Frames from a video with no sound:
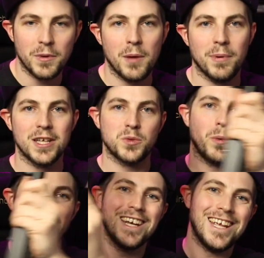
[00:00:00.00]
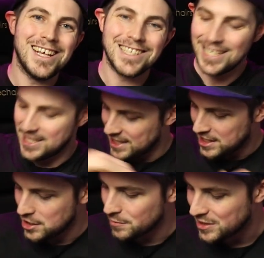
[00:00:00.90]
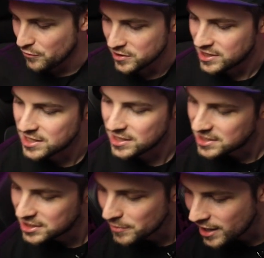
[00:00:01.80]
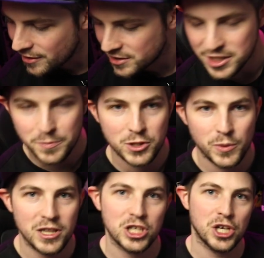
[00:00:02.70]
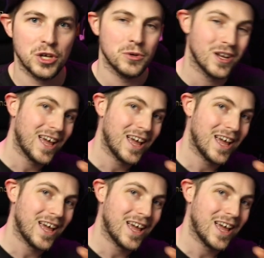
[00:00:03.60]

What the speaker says: to be a place where we can easily see some differences and similarities between the two.